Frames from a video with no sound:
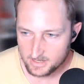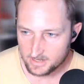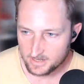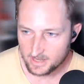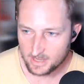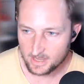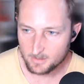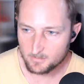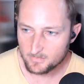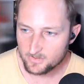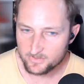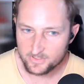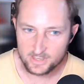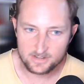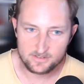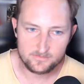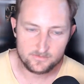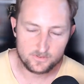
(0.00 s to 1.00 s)

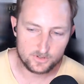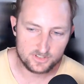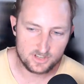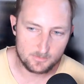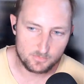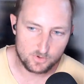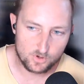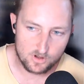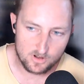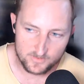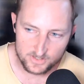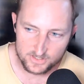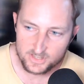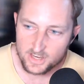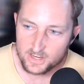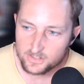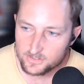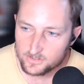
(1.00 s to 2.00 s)
than, for example,
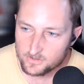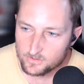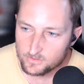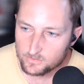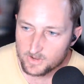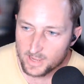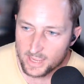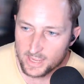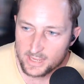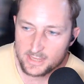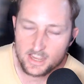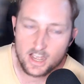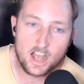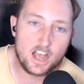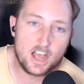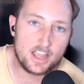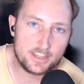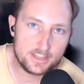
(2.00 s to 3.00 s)
conversational
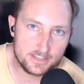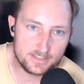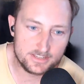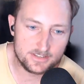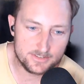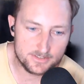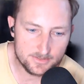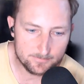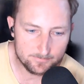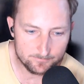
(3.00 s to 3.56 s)
AI is.